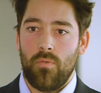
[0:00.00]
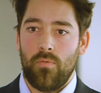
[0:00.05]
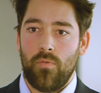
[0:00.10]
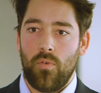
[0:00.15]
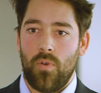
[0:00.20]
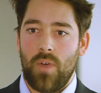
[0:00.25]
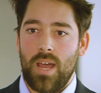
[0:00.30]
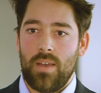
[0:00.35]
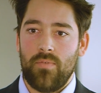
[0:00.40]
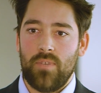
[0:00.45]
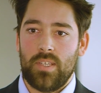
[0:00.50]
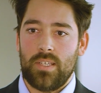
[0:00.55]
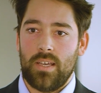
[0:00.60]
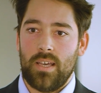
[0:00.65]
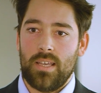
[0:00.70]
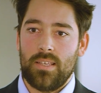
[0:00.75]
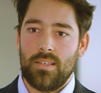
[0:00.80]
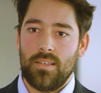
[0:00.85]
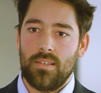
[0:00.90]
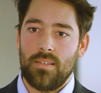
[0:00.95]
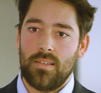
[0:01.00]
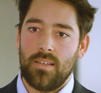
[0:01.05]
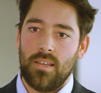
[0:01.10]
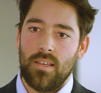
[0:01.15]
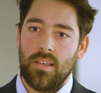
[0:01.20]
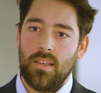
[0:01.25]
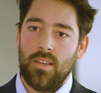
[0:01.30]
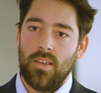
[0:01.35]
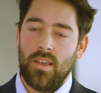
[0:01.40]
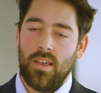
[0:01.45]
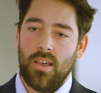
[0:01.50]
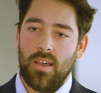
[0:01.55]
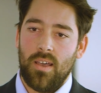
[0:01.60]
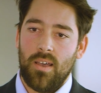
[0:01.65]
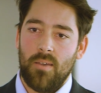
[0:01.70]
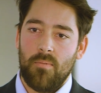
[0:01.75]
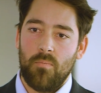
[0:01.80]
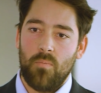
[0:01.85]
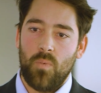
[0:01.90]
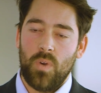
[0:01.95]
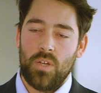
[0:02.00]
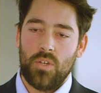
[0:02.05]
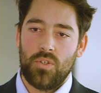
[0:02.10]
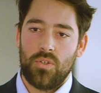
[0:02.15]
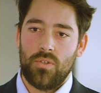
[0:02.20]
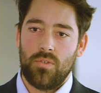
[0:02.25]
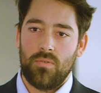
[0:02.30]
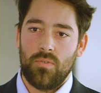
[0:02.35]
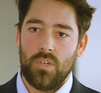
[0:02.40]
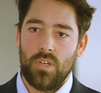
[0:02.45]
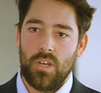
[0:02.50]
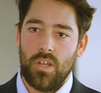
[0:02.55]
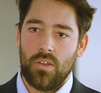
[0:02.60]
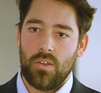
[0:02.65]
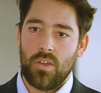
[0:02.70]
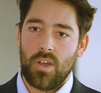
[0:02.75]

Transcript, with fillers: for advertisers, um, which you know,